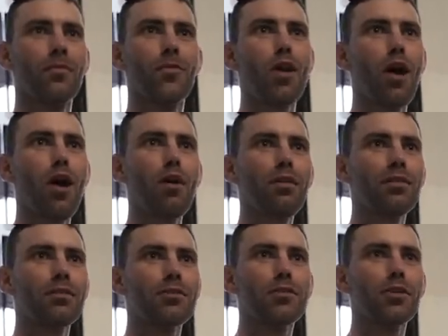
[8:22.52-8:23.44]

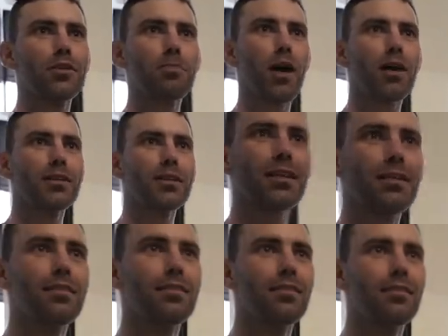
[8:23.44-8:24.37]
no, it's not a party.
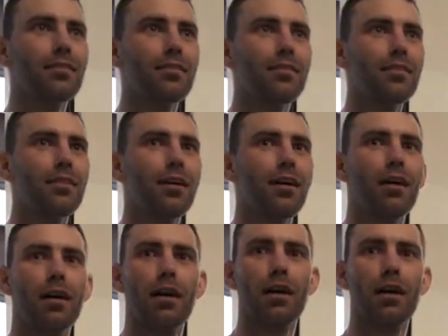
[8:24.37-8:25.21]
You're the king.